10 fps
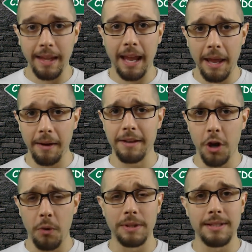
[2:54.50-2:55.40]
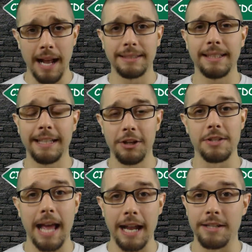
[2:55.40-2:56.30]
And, you know, when Sansa
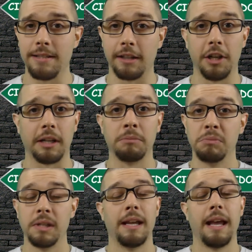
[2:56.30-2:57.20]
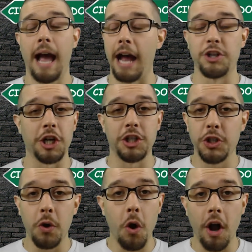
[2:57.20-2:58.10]
hears that, she's like, look, I trust
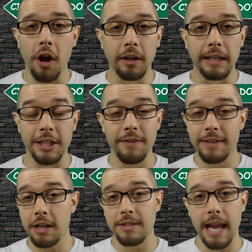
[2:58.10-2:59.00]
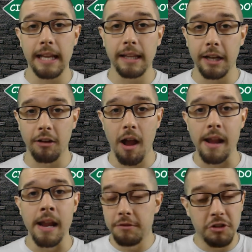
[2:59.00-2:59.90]
you wholeheartedly. And she even tells Dany later
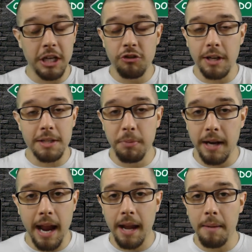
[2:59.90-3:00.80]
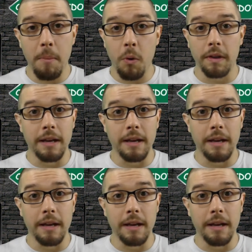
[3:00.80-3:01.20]
on, she trusts Brienne more